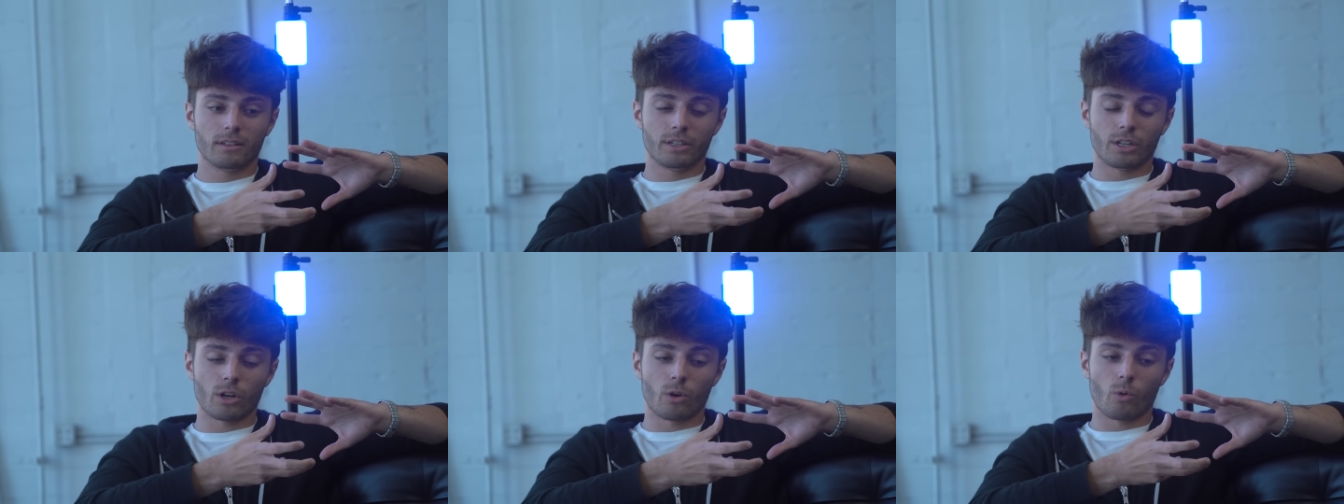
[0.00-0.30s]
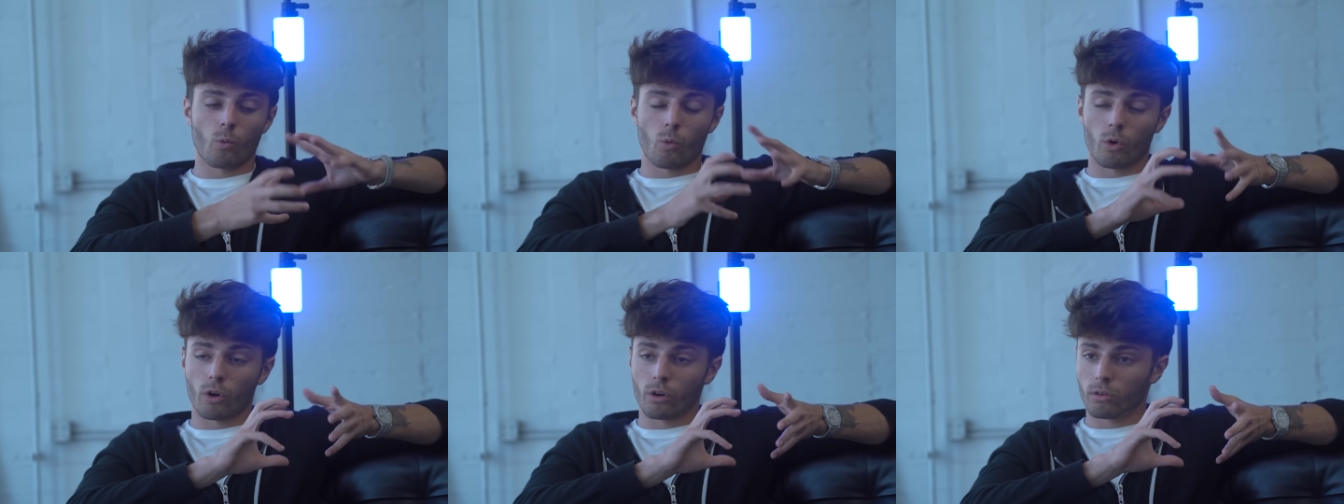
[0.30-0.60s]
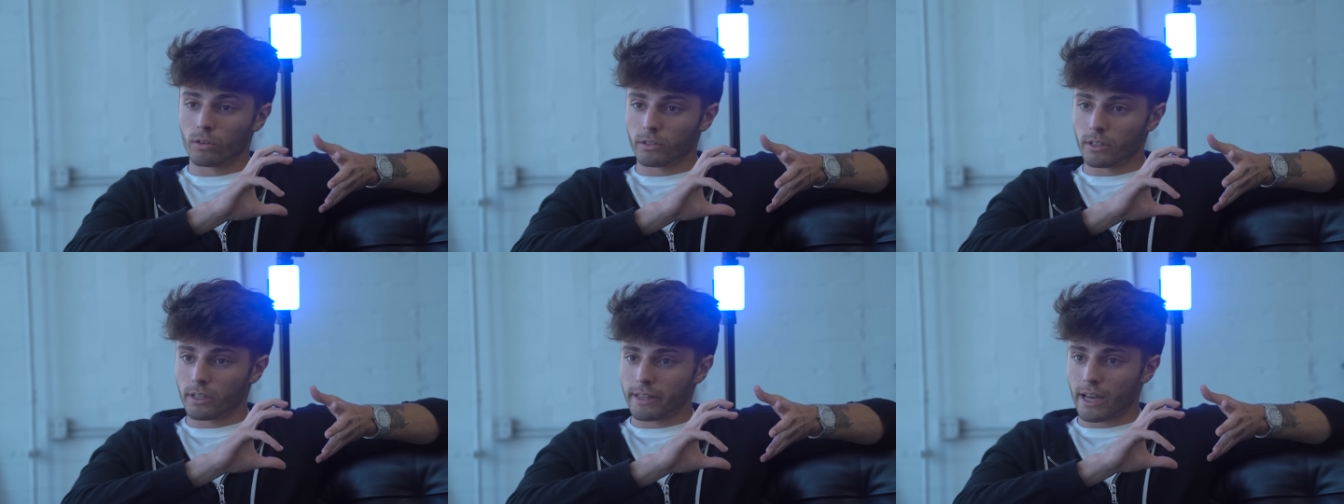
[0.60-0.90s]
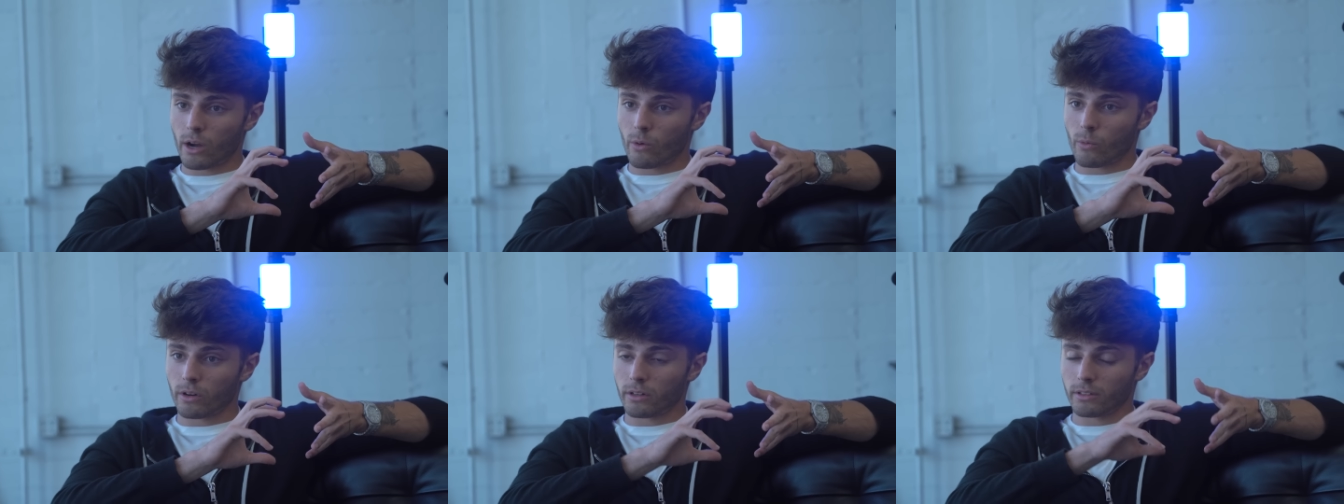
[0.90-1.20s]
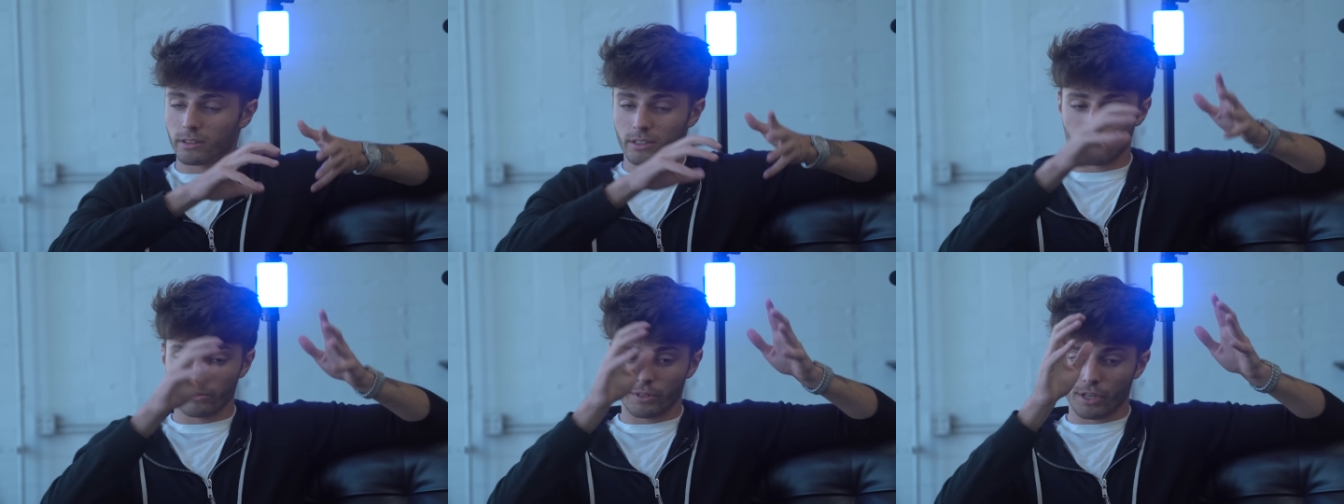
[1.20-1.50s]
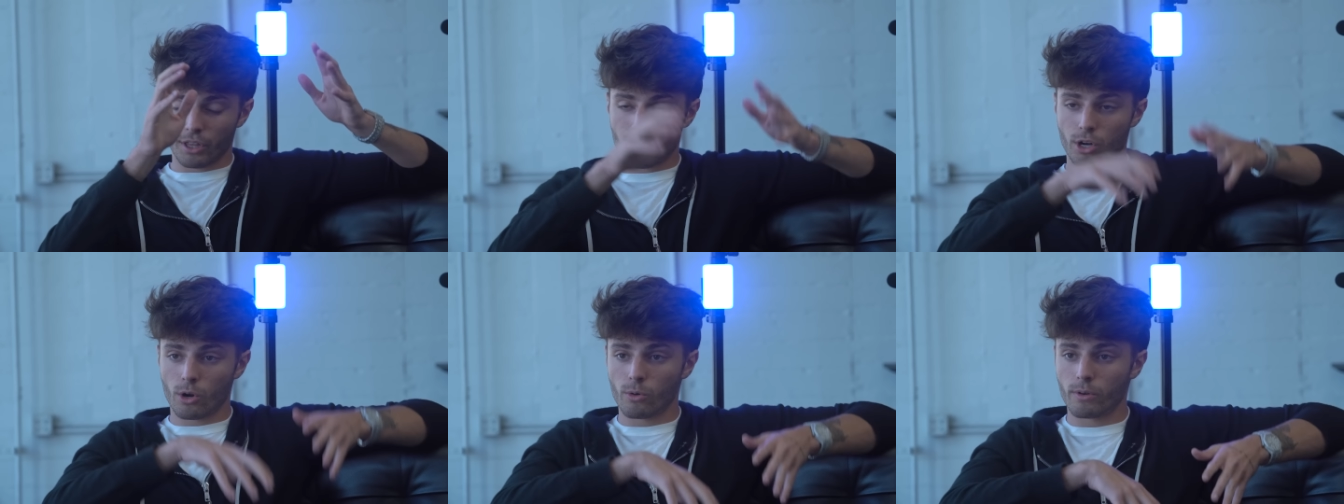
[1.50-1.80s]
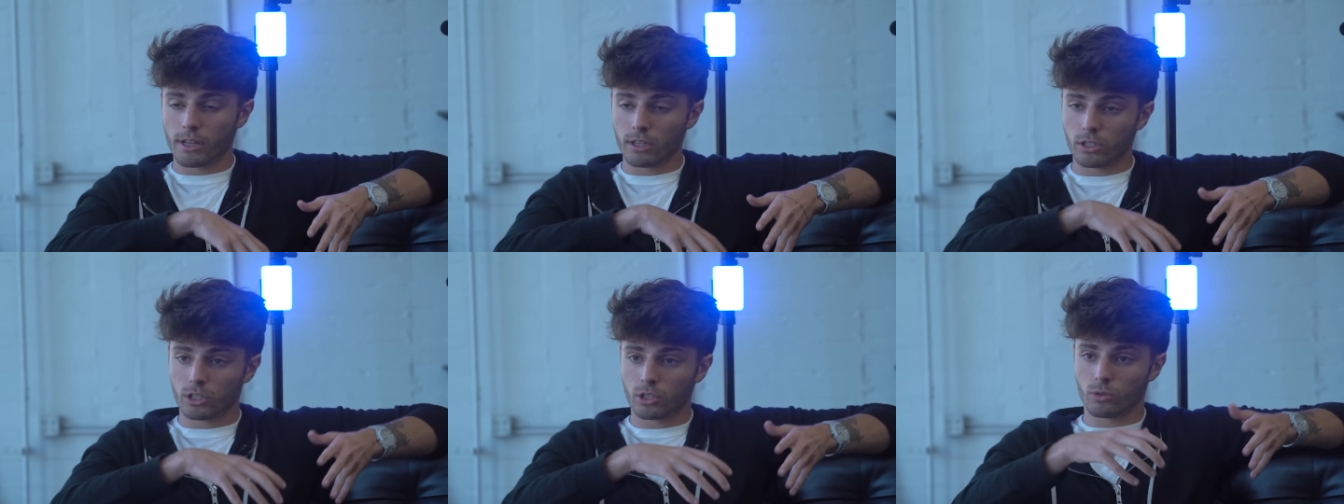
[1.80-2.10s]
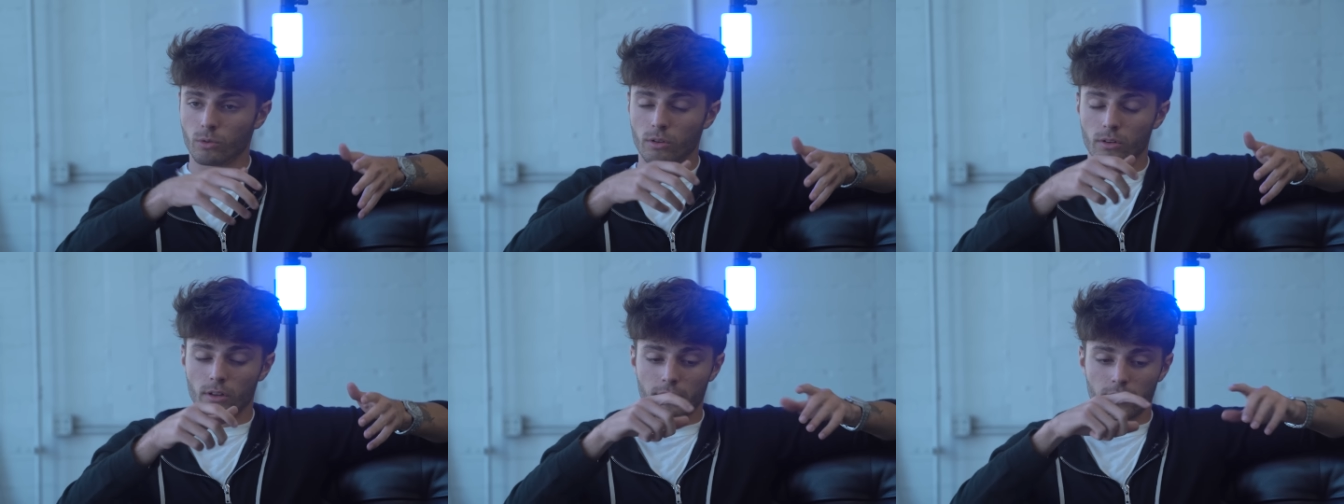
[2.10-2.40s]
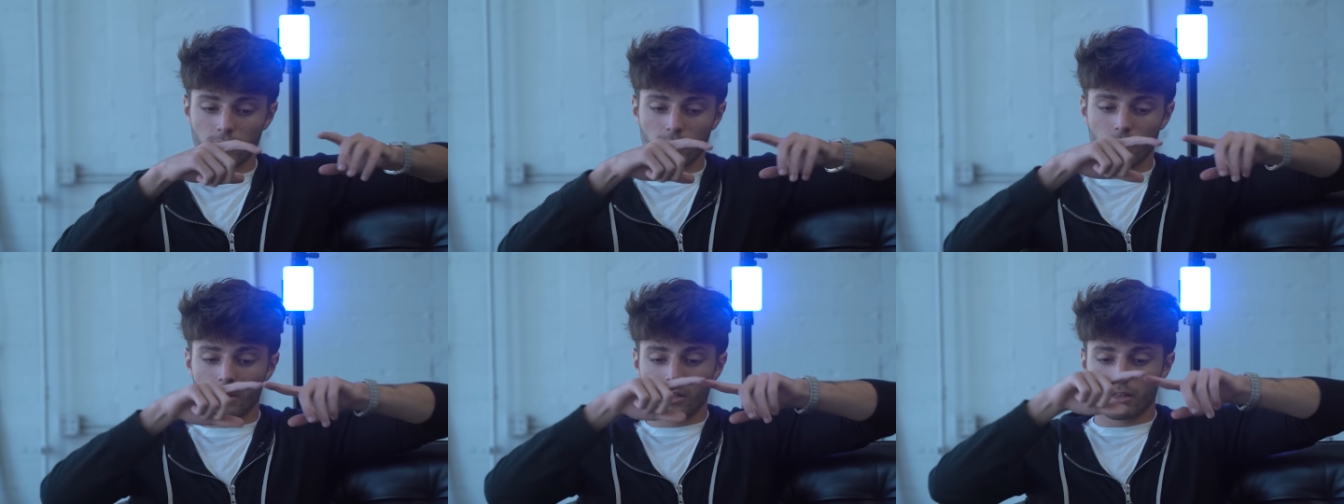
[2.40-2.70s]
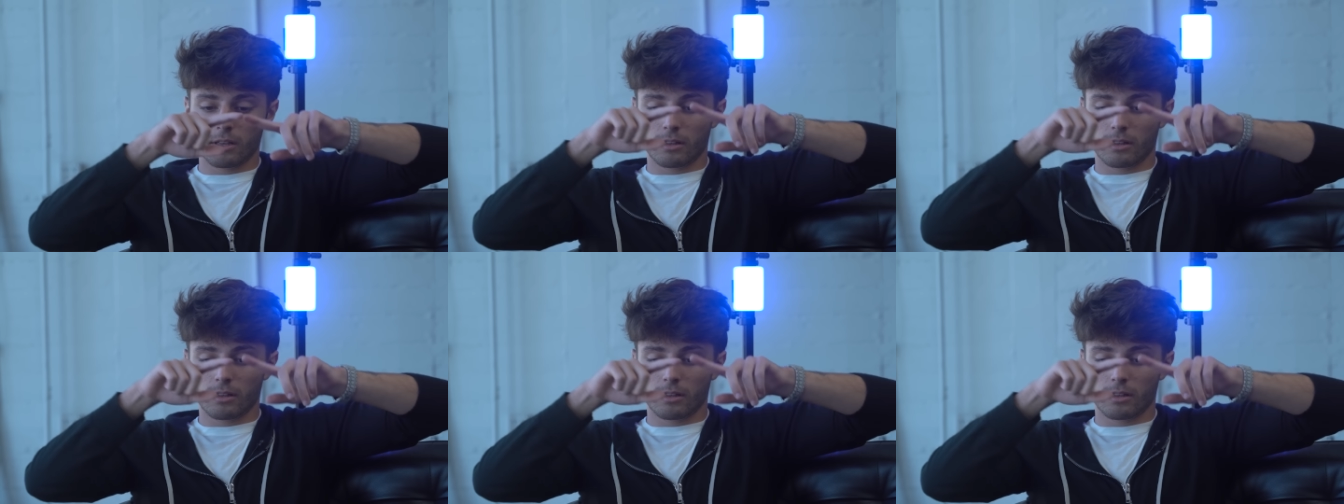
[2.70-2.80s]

you know, world that, that we're literally thrown into on